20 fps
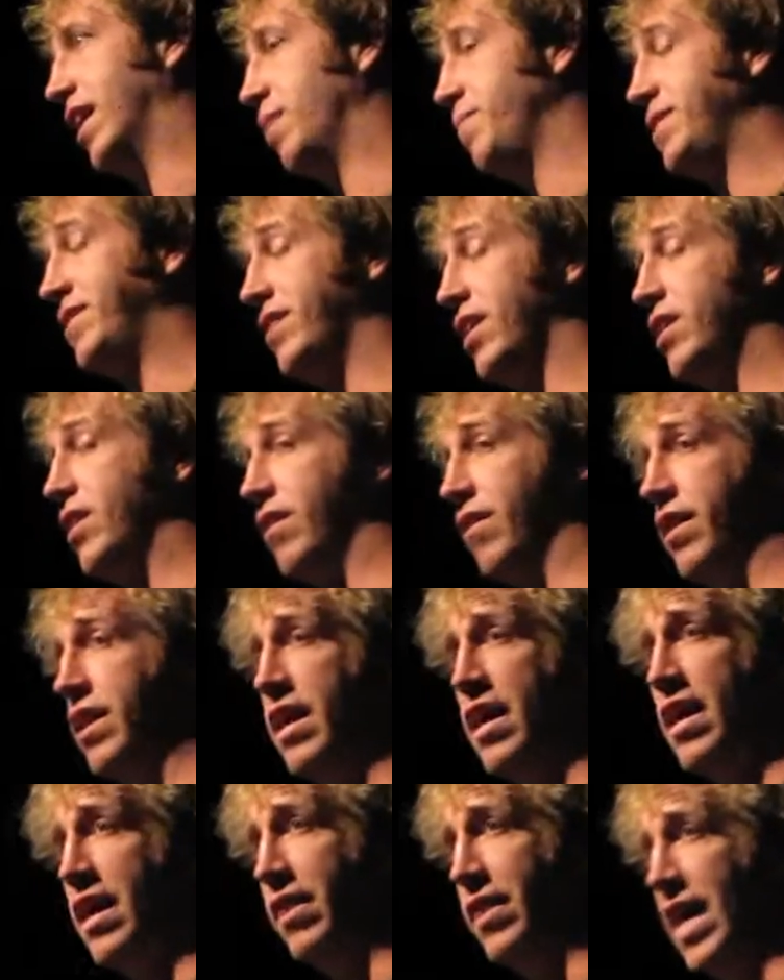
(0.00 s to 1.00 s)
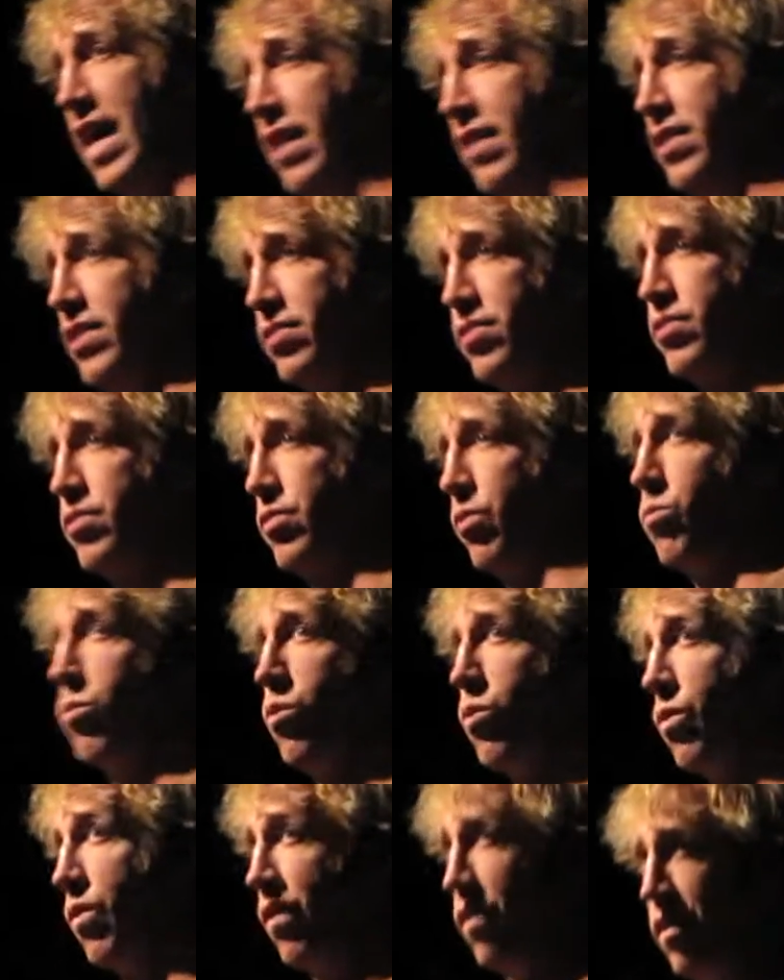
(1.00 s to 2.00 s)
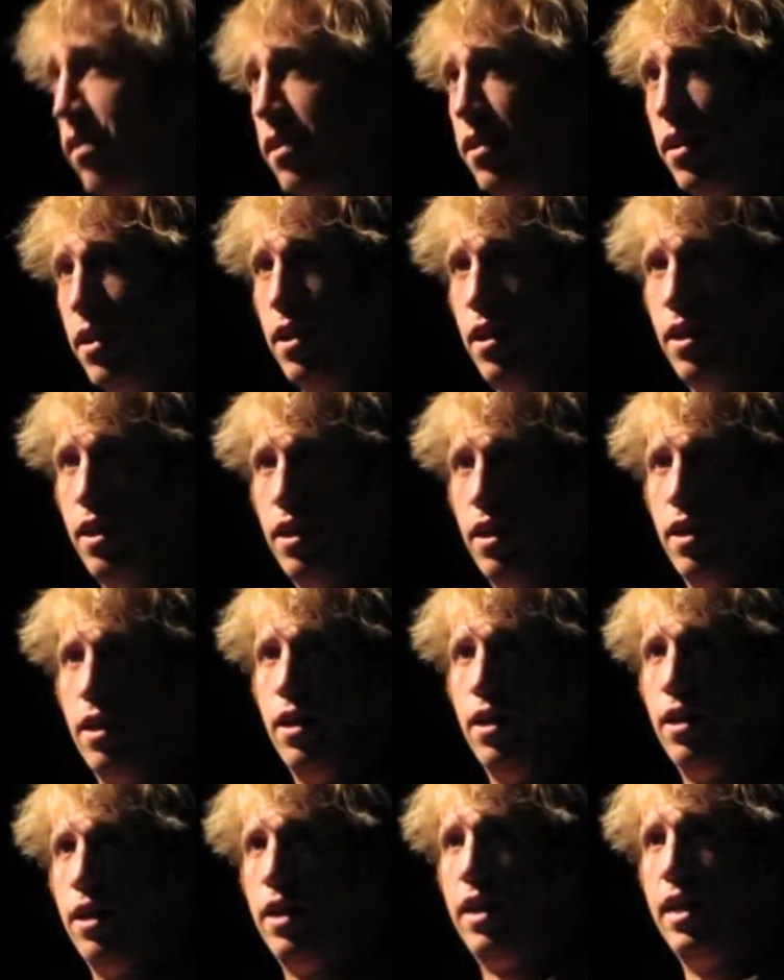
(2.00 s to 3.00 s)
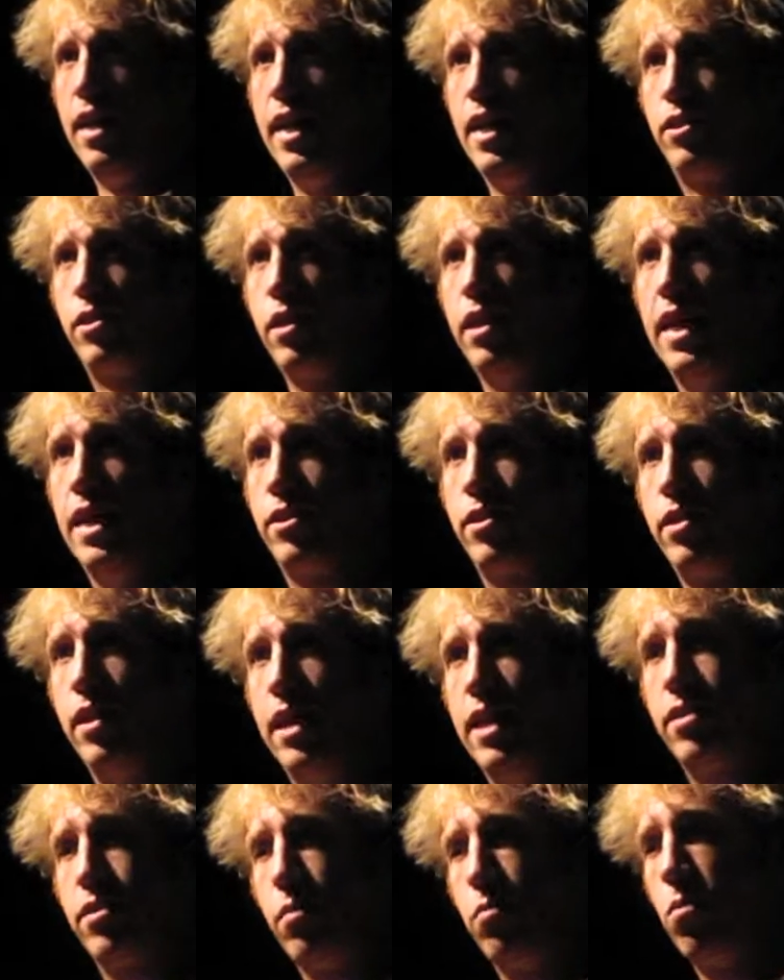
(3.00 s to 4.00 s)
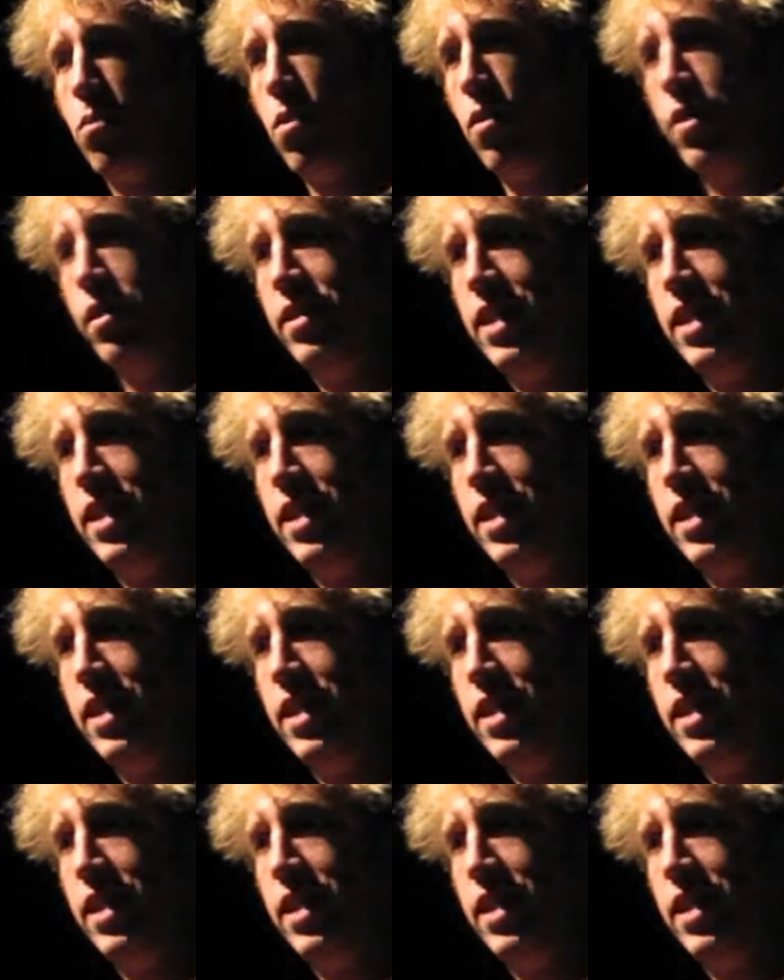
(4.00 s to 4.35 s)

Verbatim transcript: let me tell you, that this is a war. It's a, it's, it's a war that